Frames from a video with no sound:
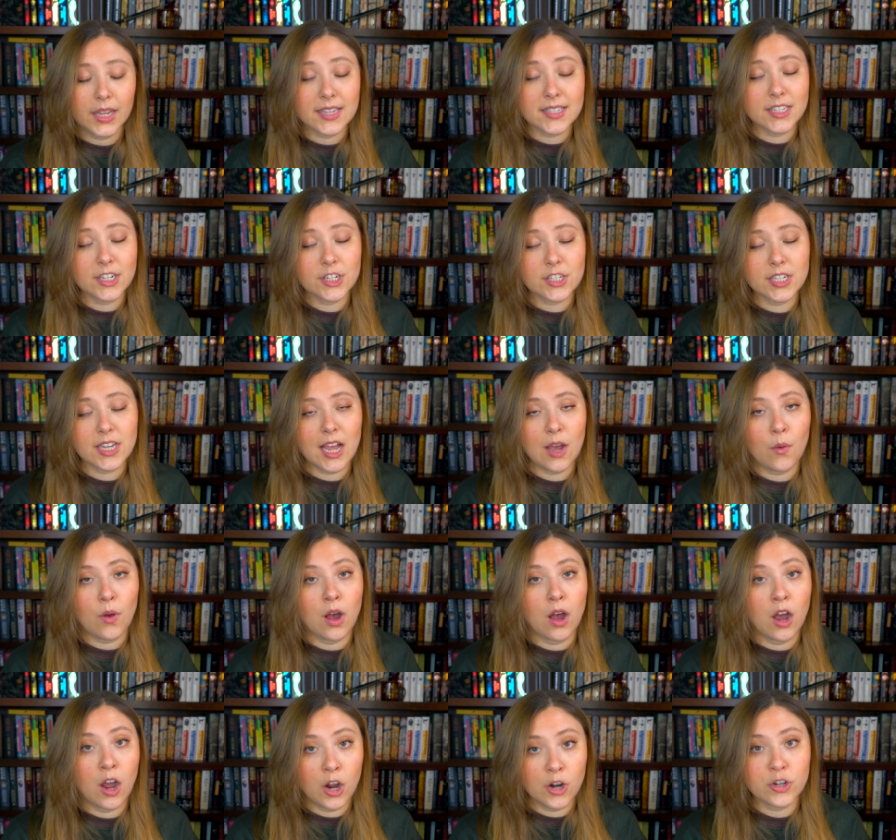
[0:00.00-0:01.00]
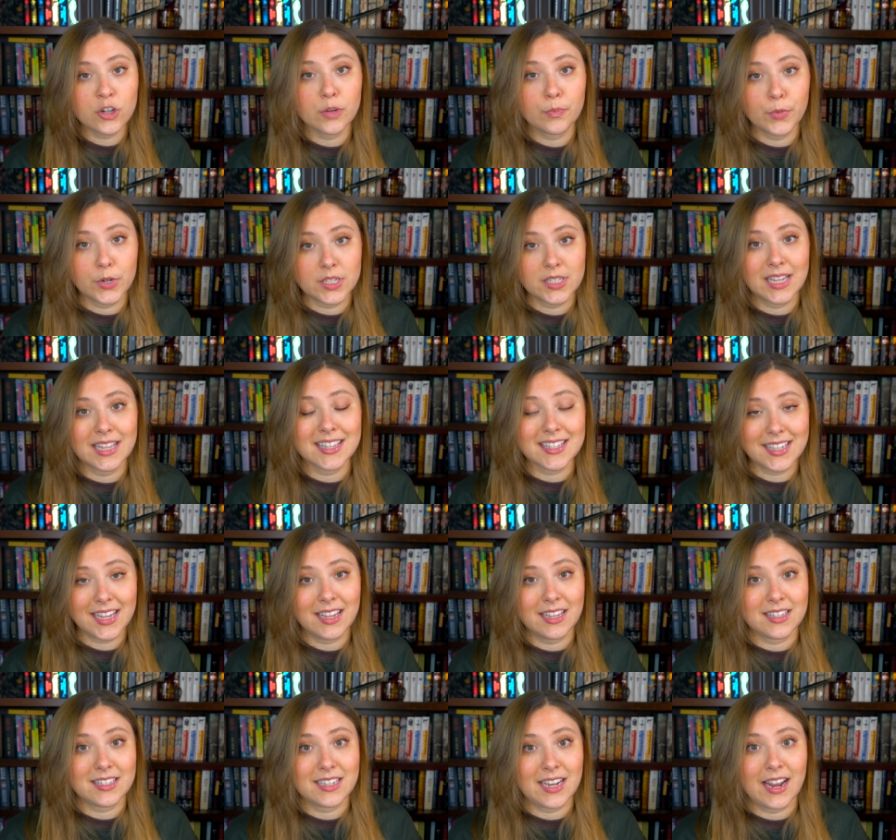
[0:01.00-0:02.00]
Because there's now 100%
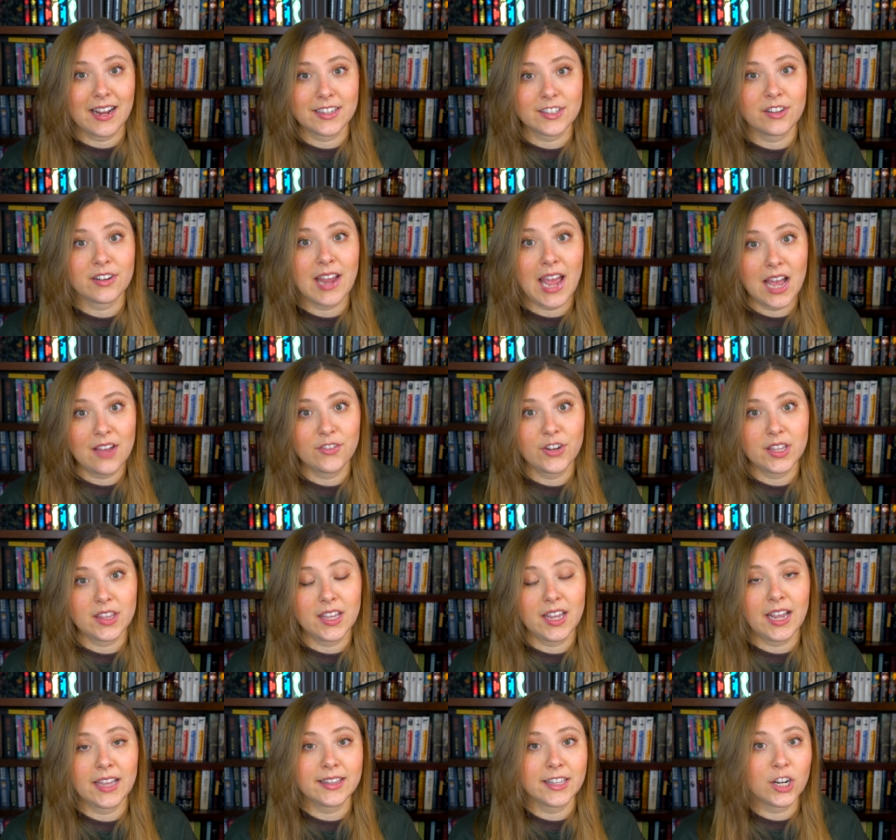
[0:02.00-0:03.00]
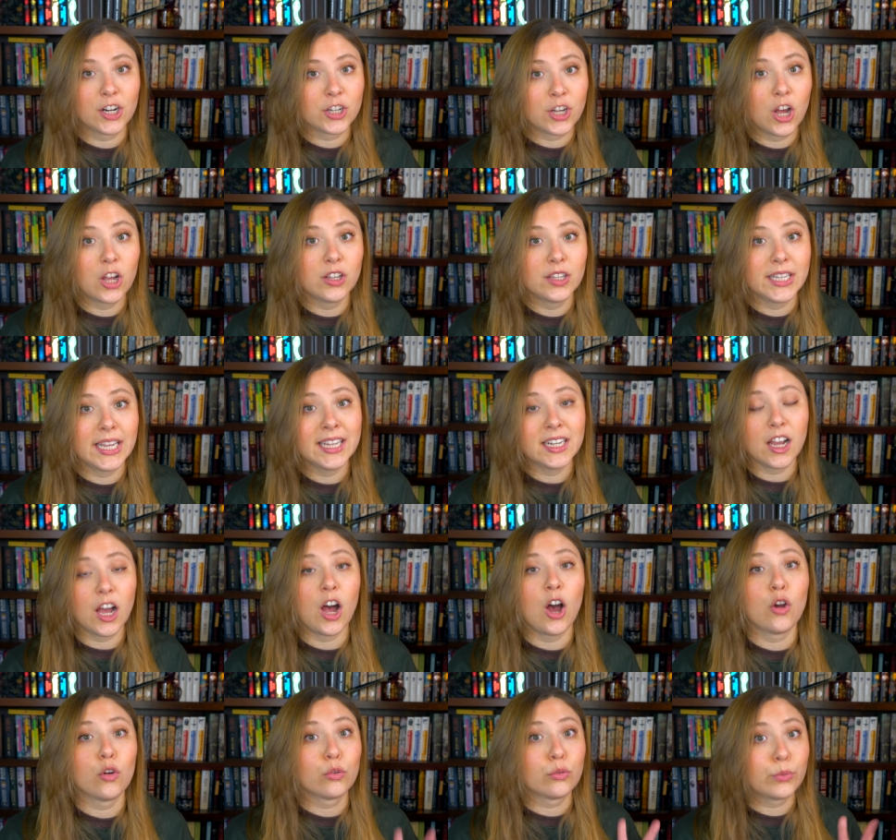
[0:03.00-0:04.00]
sales tax on everything, and they're calling it
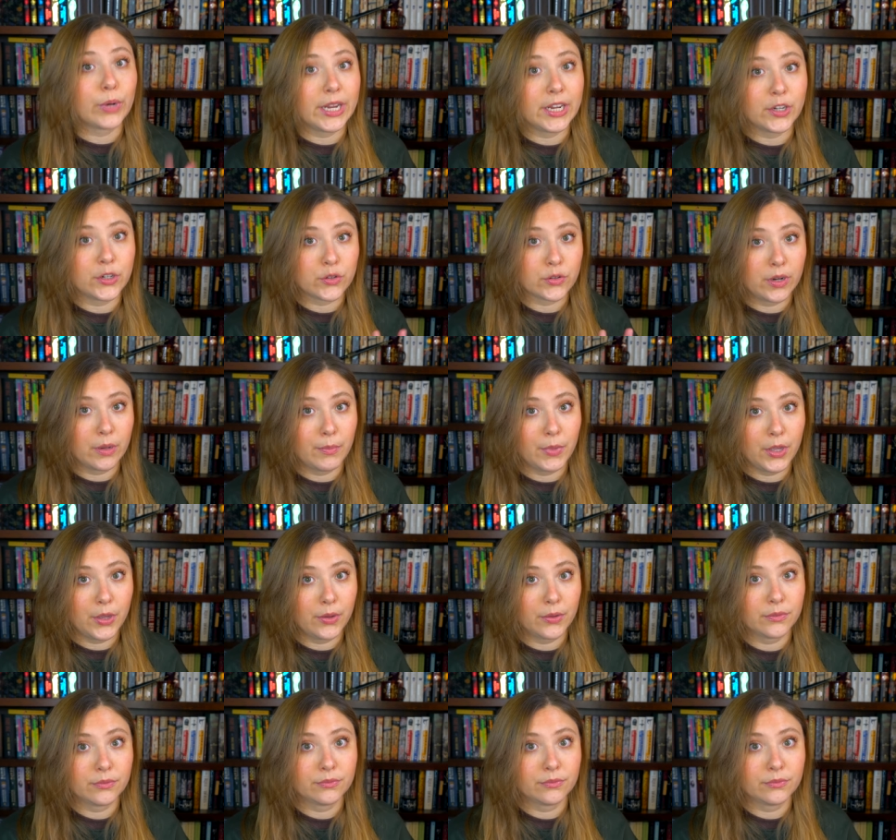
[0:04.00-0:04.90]
a ring tribute.